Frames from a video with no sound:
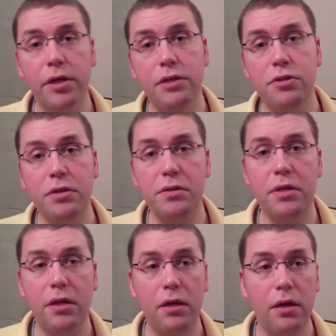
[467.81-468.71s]
or he's
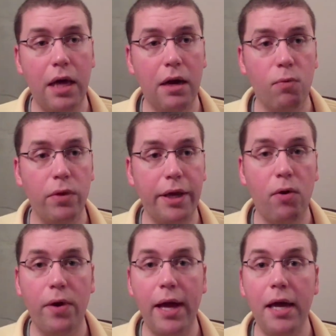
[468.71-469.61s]
just uh, got a really
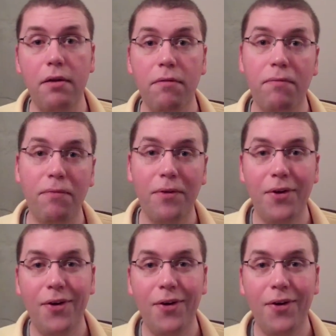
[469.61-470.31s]
creative